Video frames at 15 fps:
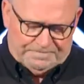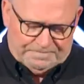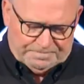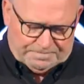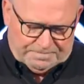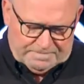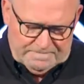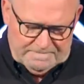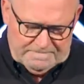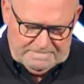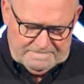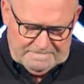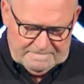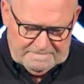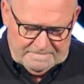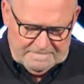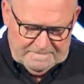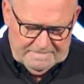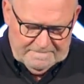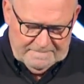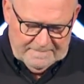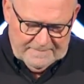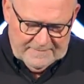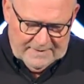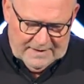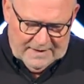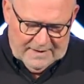No one is speaking in this clip.